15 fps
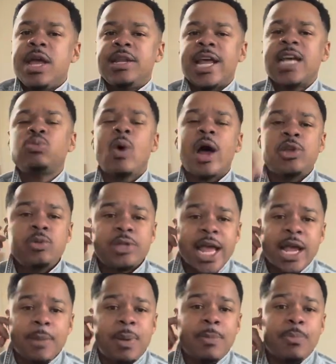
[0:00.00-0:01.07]
That's why you
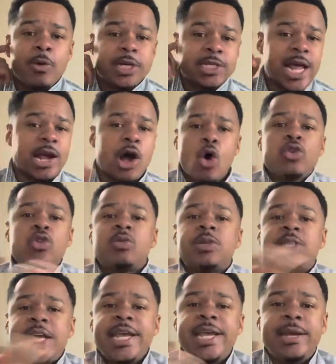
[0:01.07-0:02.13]
think people is like on your
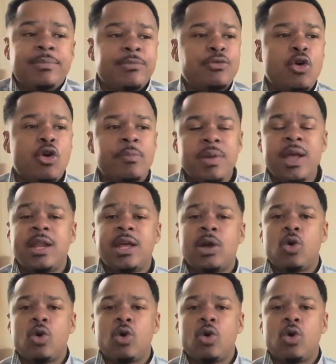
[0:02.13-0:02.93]
team for a minute,